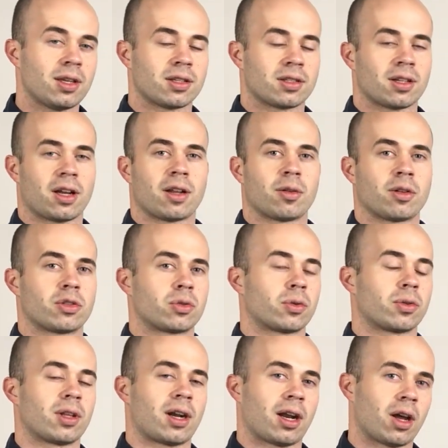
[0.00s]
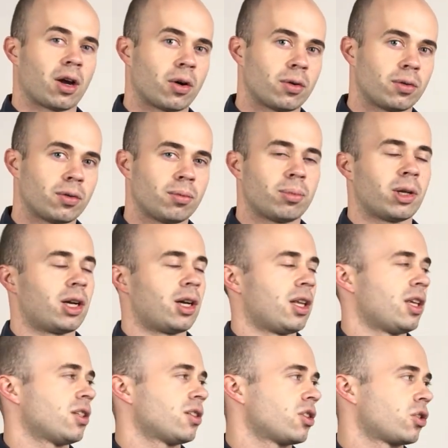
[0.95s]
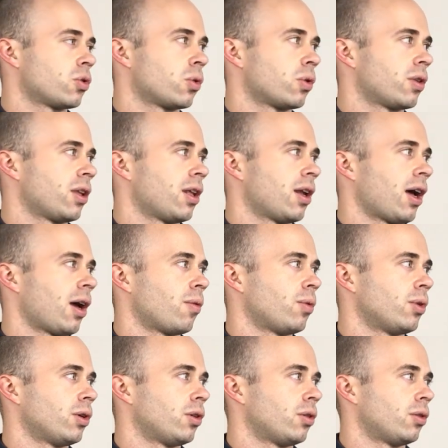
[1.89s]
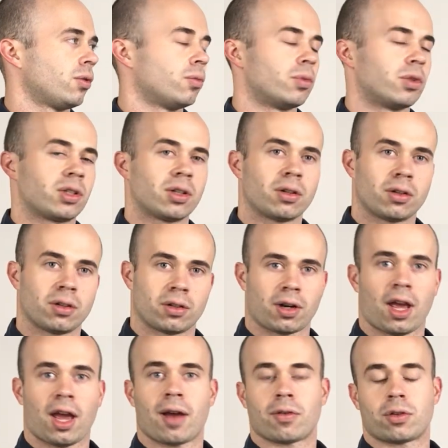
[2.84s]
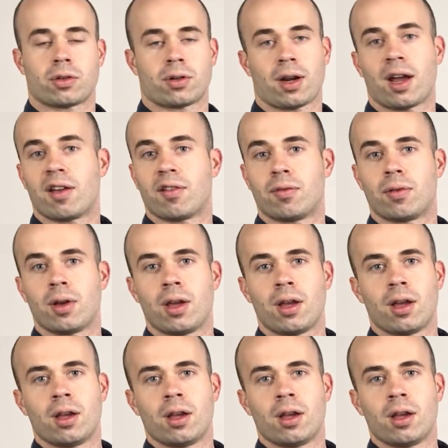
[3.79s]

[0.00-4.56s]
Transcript: It's not a sword that I own, but it is a sword that I will return after I've